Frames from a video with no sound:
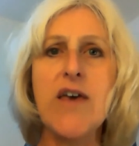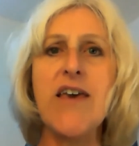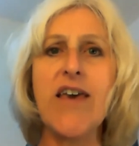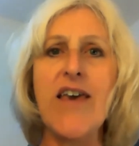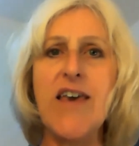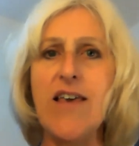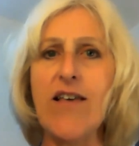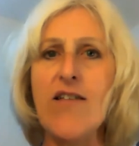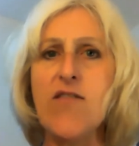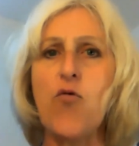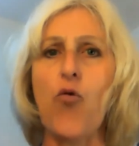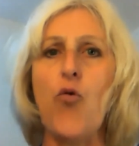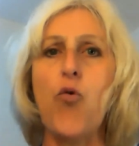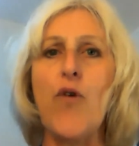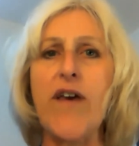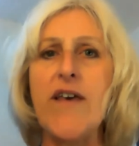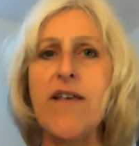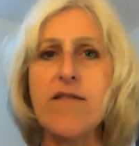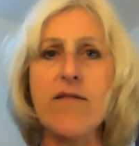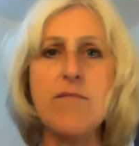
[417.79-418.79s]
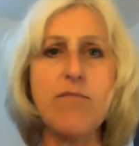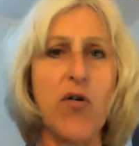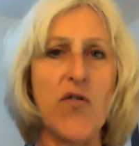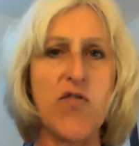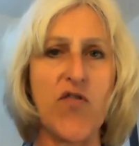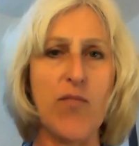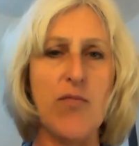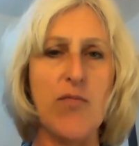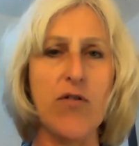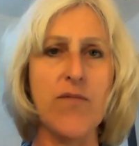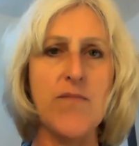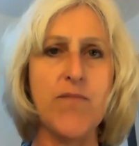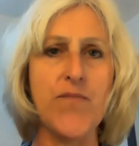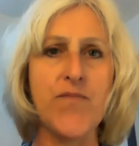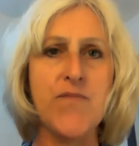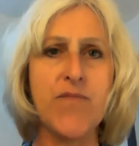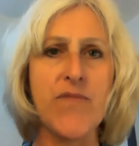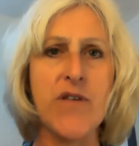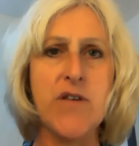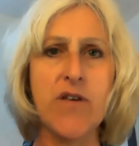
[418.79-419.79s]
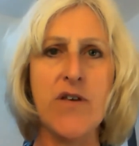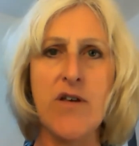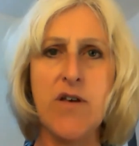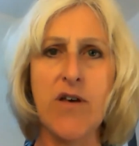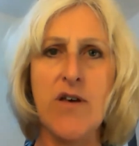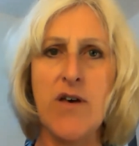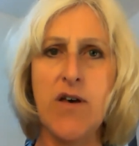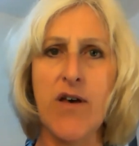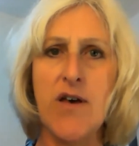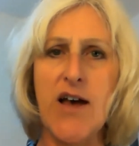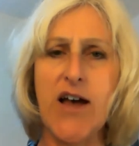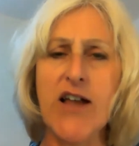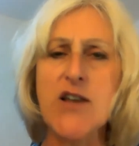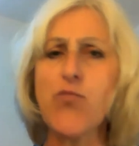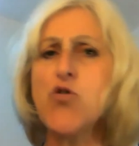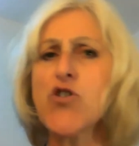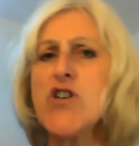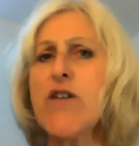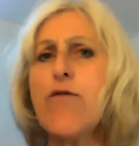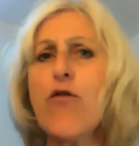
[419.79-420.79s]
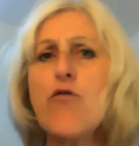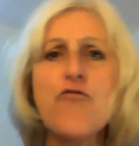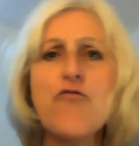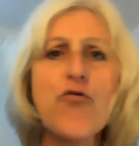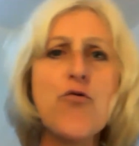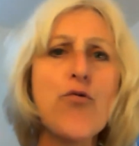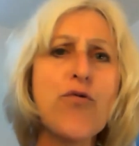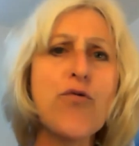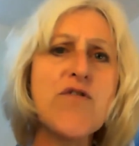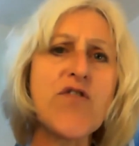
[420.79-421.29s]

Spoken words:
is or isn't possible. And whatever rules